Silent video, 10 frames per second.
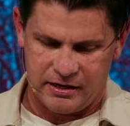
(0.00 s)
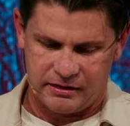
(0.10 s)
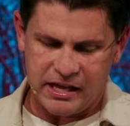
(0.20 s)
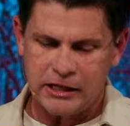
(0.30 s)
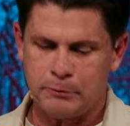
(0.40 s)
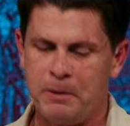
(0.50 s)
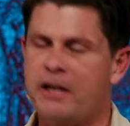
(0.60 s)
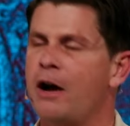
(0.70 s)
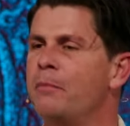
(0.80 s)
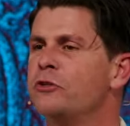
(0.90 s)
Things
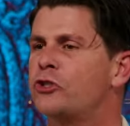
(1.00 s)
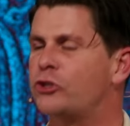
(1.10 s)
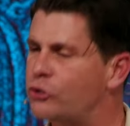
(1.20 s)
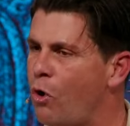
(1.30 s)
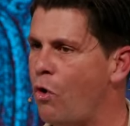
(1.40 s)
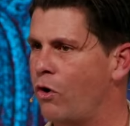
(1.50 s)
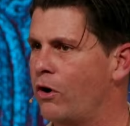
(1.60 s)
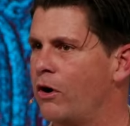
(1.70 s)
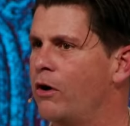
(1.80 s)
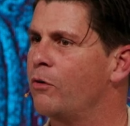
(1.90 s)
become
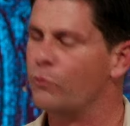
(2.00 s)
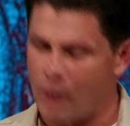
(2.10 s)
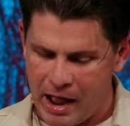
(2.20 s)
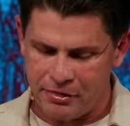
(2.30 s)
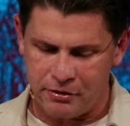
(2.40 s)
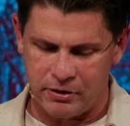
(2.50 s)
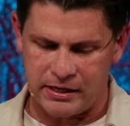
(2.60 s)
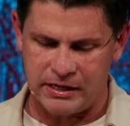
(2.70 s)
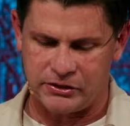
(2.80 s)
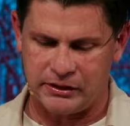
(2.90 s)
sore rather
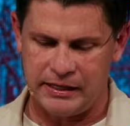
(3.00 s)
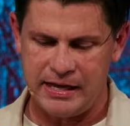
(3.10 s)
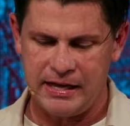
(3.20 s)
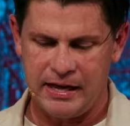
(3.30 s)
easily,